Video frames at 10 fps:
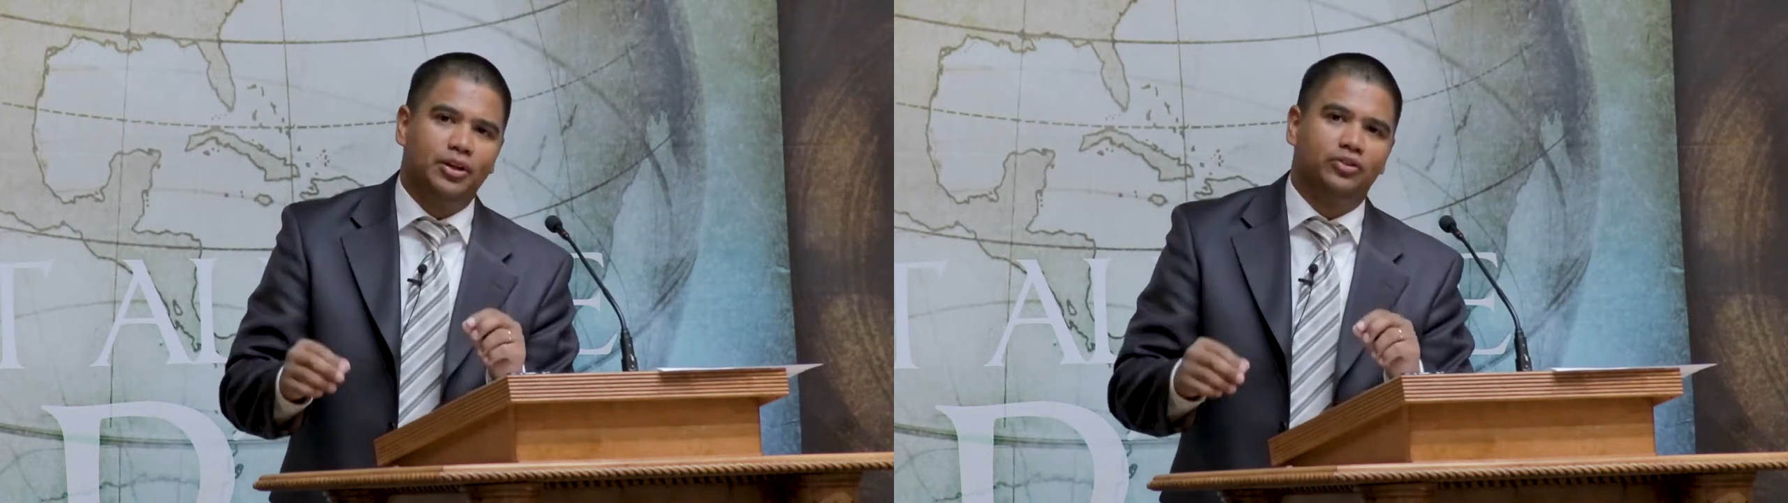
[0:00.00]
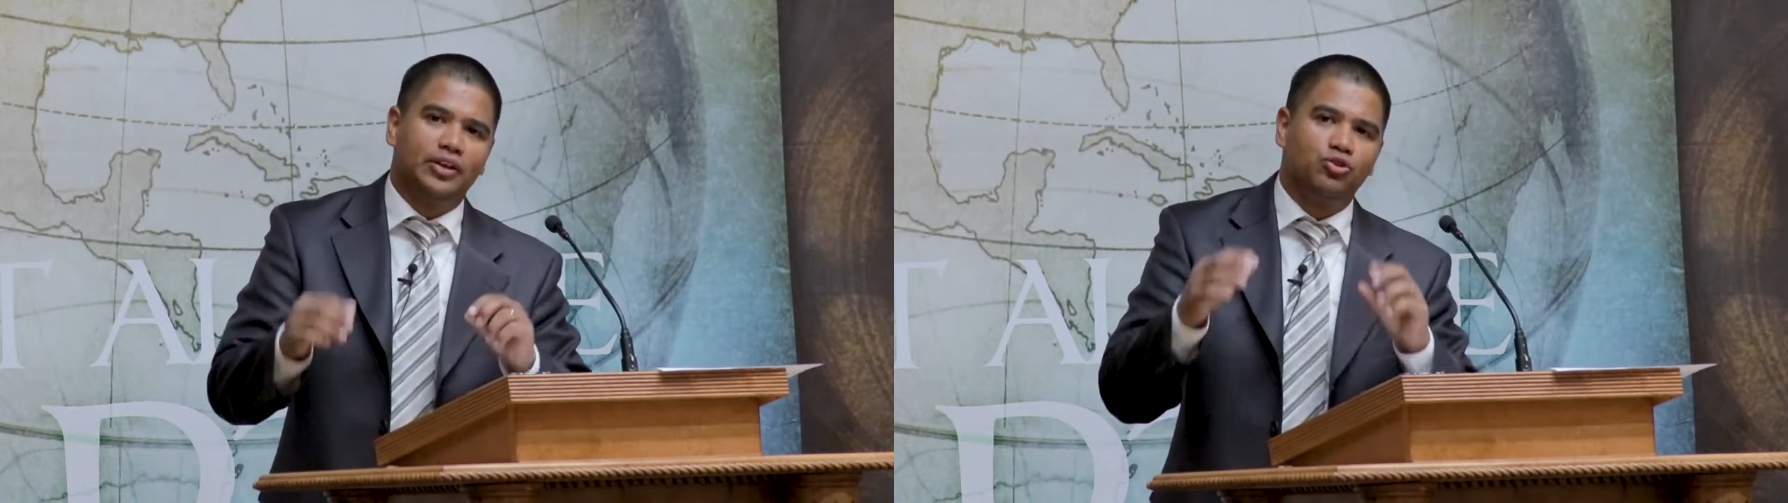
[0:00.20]

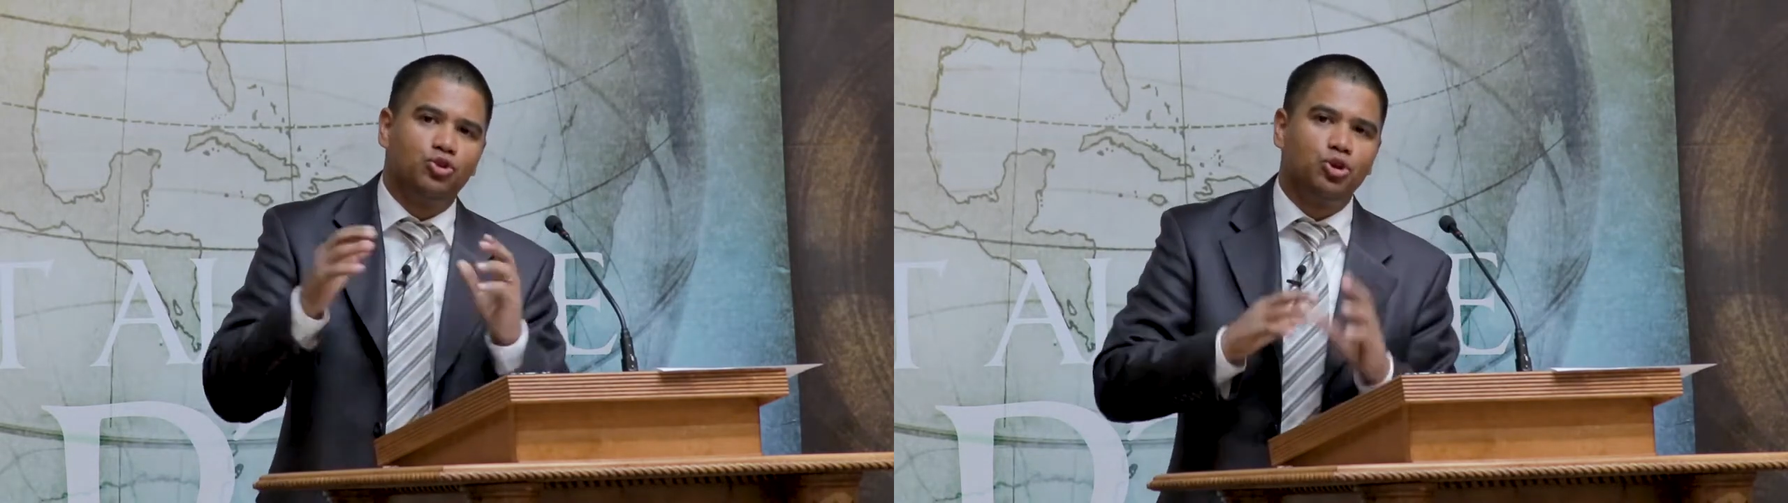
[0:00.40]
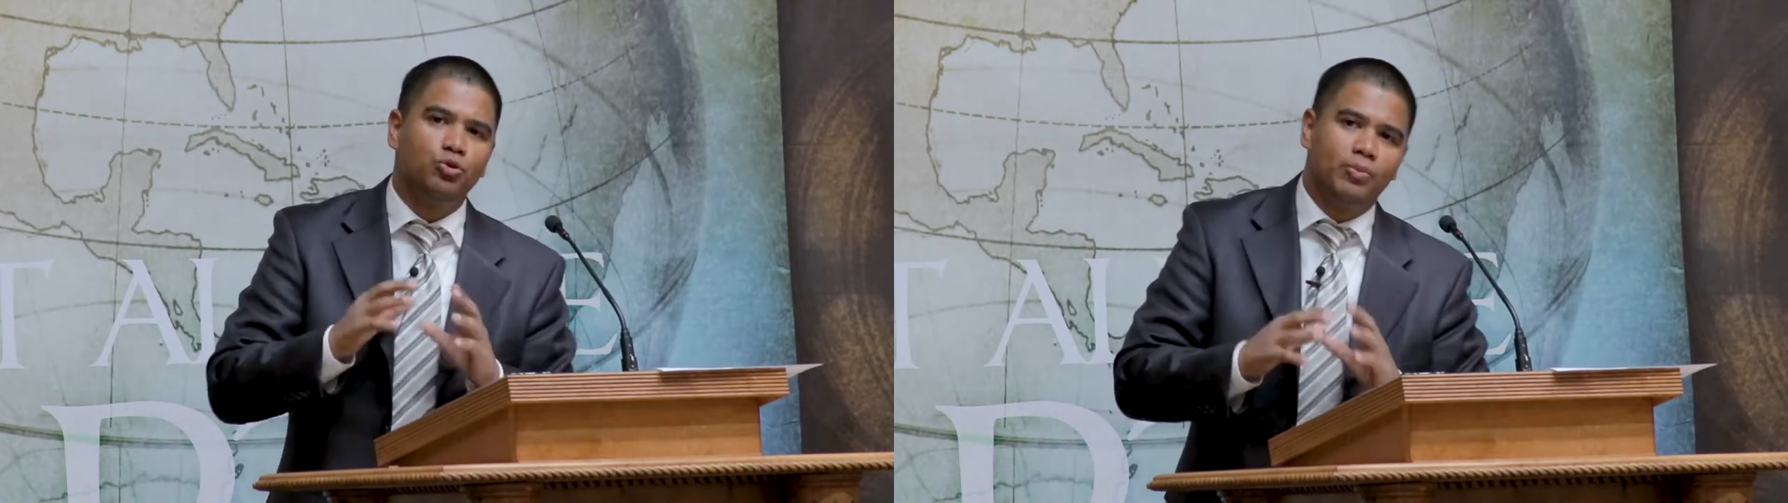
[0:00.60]
means that
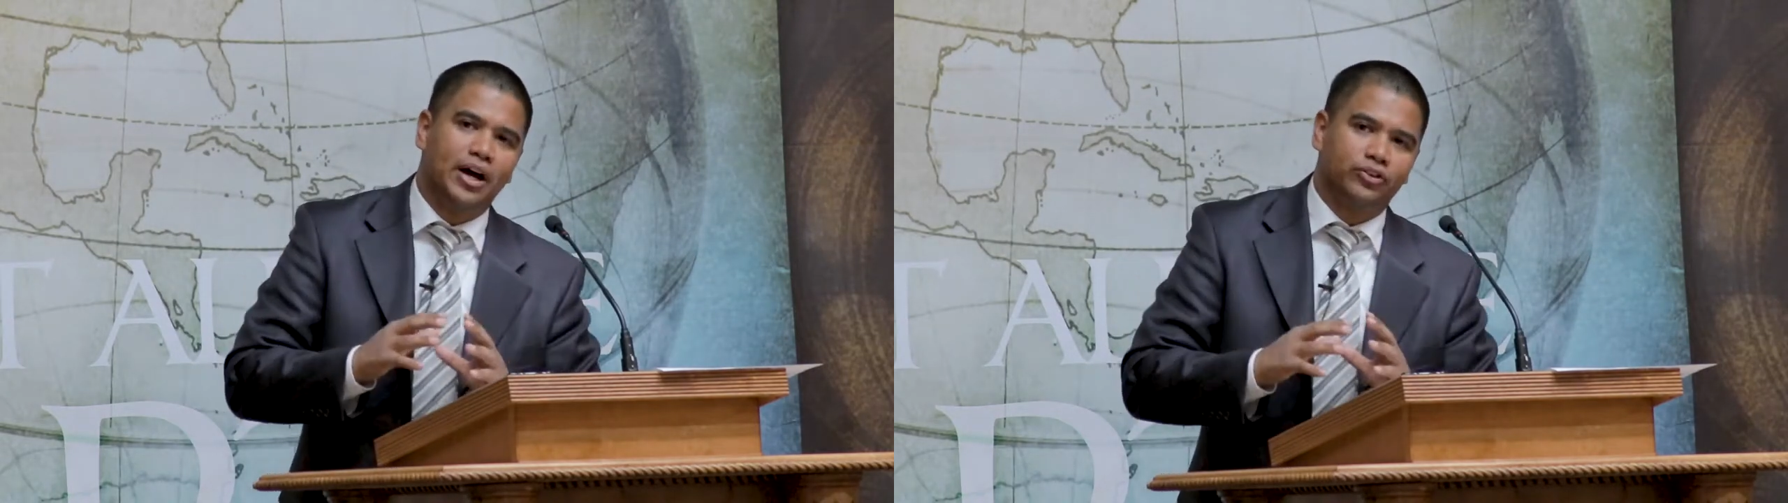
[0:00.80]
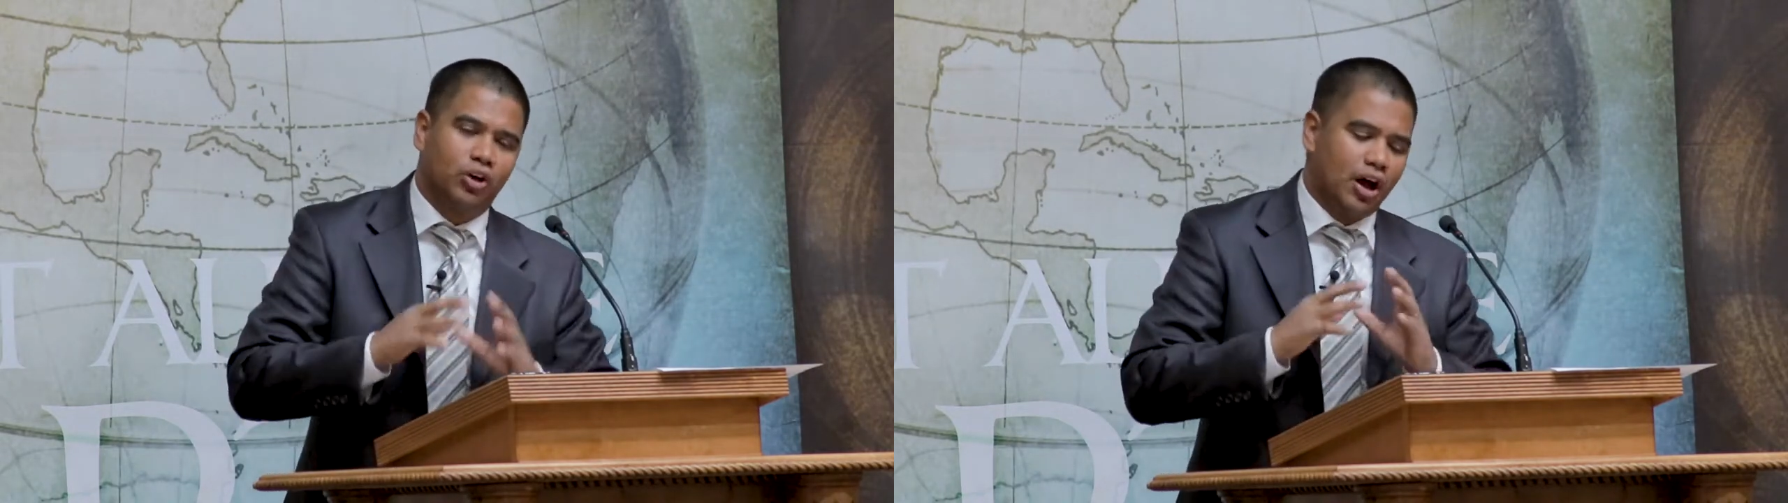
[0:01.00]
you
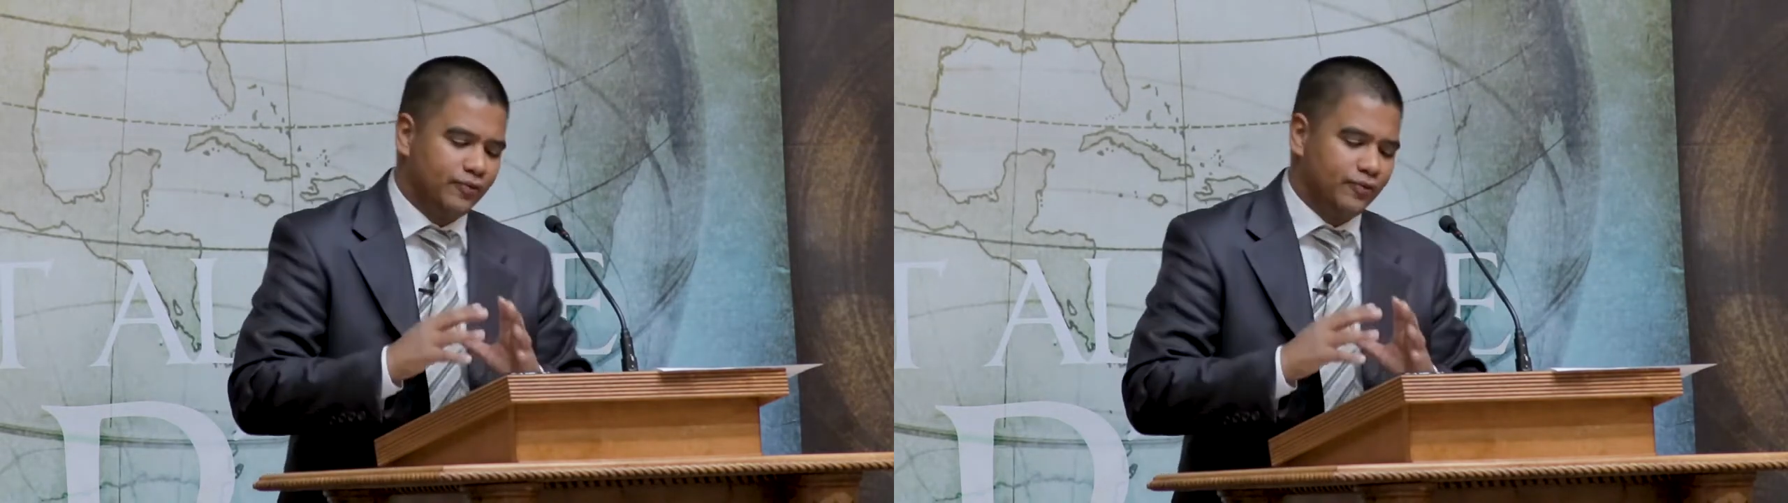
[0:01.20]
must,